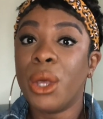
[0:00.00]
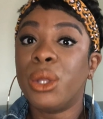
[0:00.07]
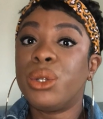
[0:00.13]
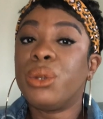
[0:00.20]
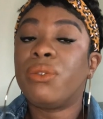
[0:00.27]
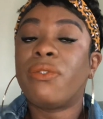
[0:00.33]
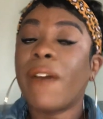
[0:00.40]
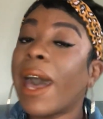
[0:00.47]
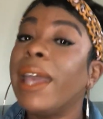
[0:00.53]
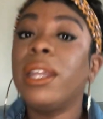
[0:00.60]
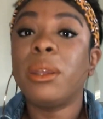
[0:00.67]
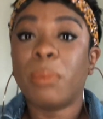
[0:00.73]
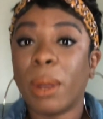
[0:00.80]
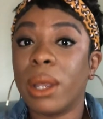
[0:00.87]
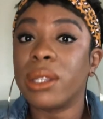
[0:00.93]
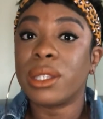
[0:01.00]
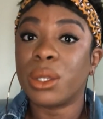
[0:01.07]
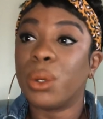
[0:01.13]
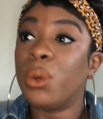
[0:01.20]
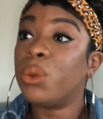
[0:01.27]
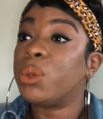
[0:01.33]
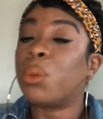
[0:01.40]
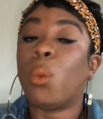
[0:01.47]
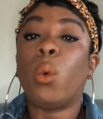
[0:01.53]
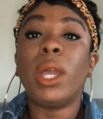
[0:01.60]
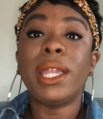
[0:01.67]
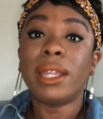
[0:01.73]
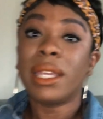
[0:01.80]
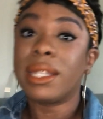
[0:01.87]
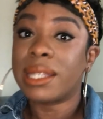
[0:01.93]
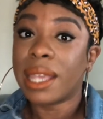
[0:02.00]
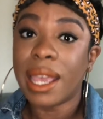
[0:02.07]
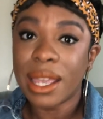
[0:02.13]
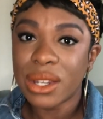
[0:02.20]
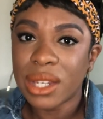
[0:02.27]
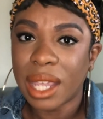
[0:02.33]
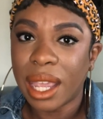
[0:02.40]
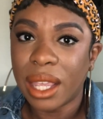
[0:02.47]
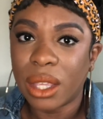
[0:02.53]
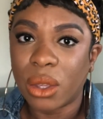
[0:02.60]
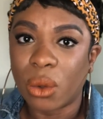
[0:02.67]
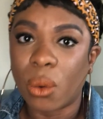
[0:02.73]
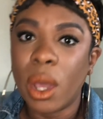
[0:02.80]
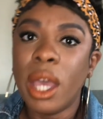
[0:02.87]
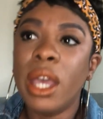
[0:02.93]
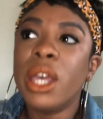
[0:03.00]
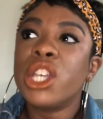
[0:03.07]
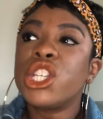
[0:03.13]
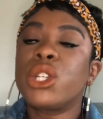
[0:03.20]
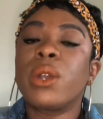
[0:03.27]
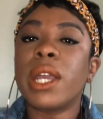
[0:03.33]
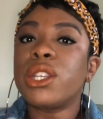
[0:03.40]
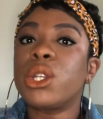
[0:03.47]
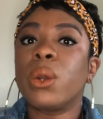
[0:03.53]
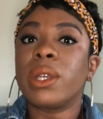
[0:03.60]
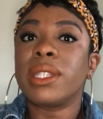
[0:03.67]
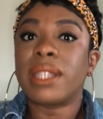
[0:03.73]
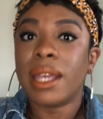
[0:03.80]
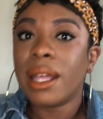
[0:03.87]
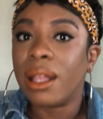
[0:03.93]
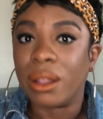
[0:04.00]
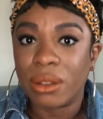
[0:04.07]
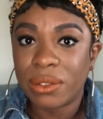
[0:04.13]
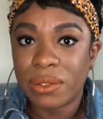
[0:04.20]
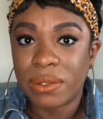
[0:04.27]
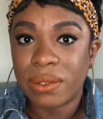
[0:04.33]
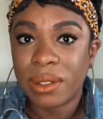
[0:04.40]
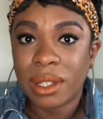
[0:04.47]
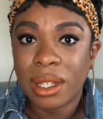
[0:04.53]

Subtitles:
to find a person who's willing to educate you. Stretch yourself.